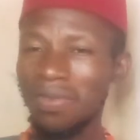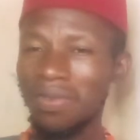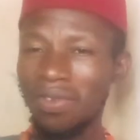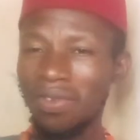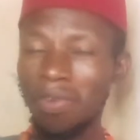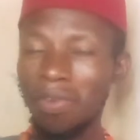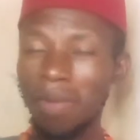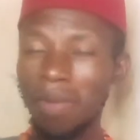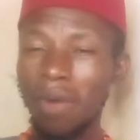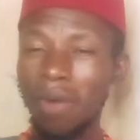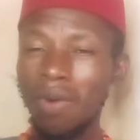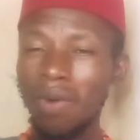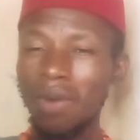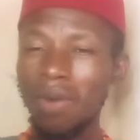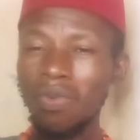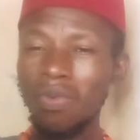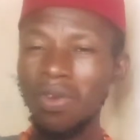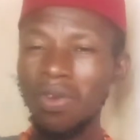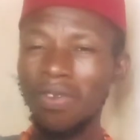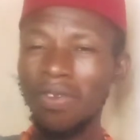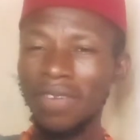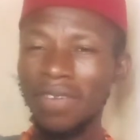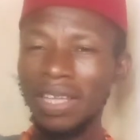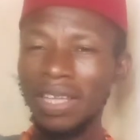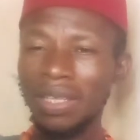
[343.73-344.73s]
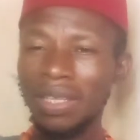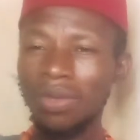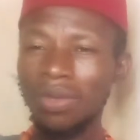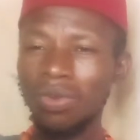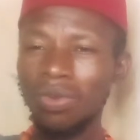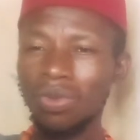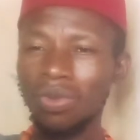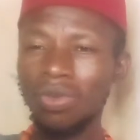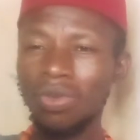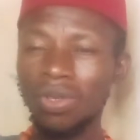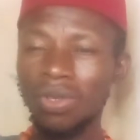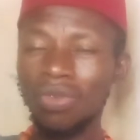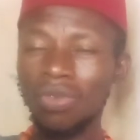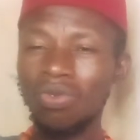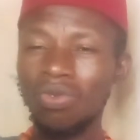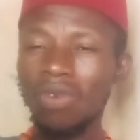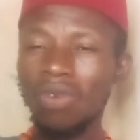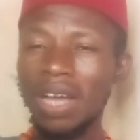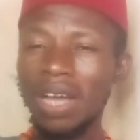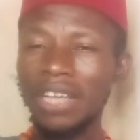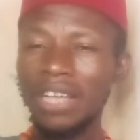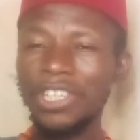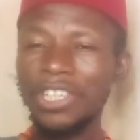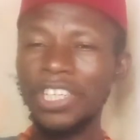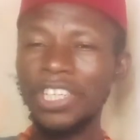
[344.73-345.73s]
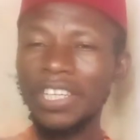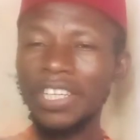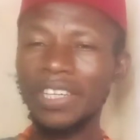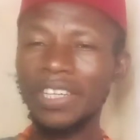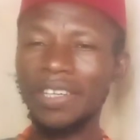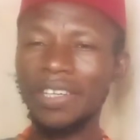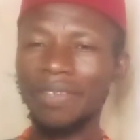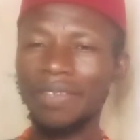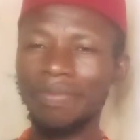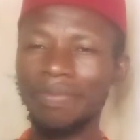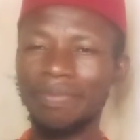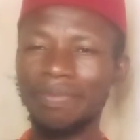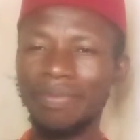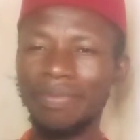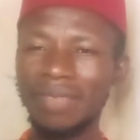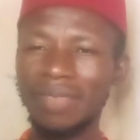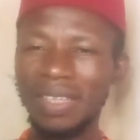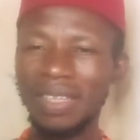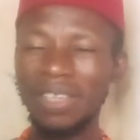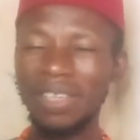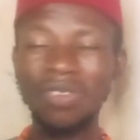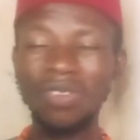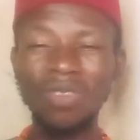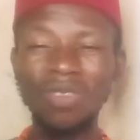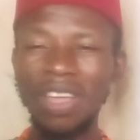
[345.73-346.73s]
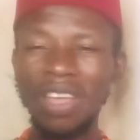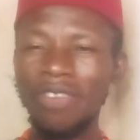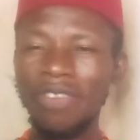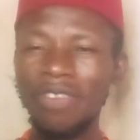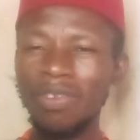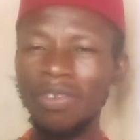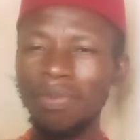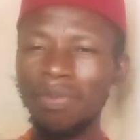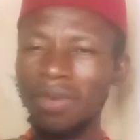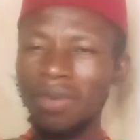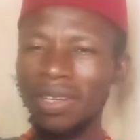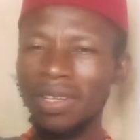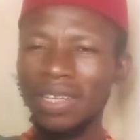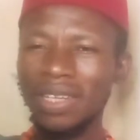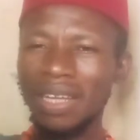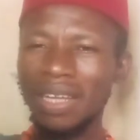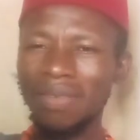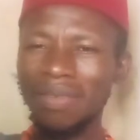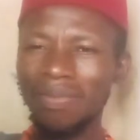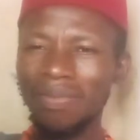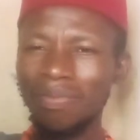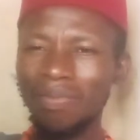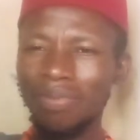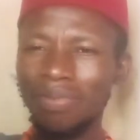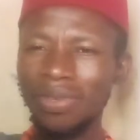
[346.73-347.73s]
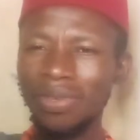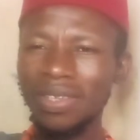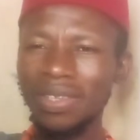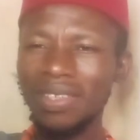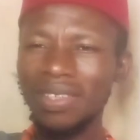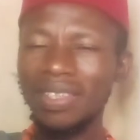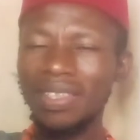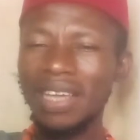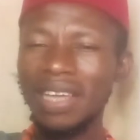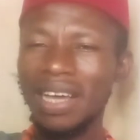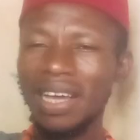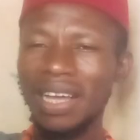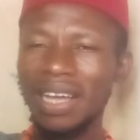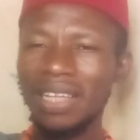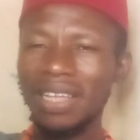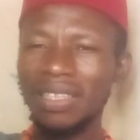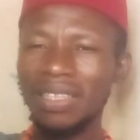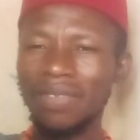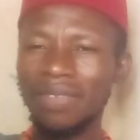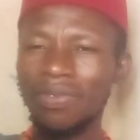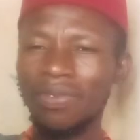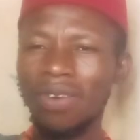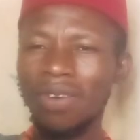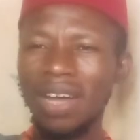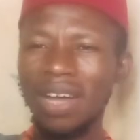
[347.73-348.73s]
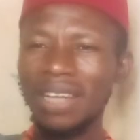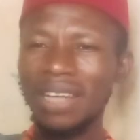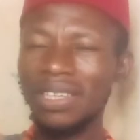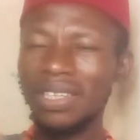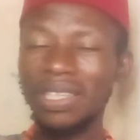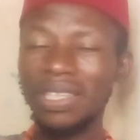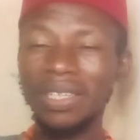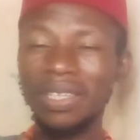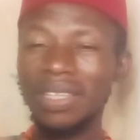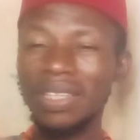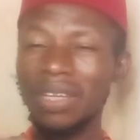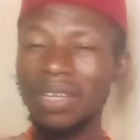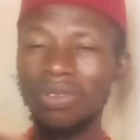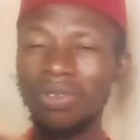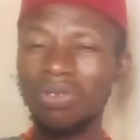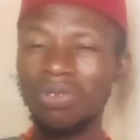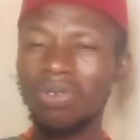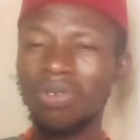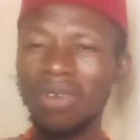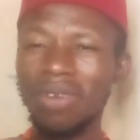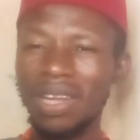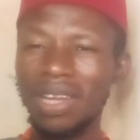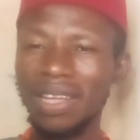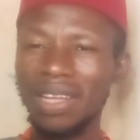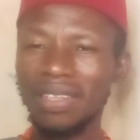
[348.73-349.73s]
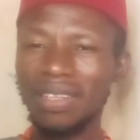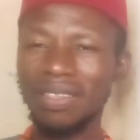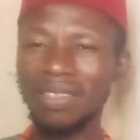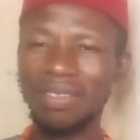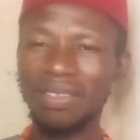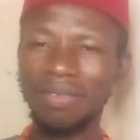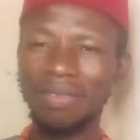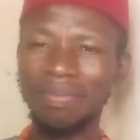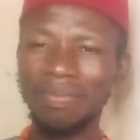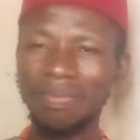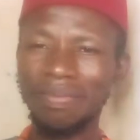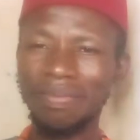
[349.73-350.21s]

Number one way of getting Ocho is through handshake. It's not everybody that brings their hands for handshake that you should collect.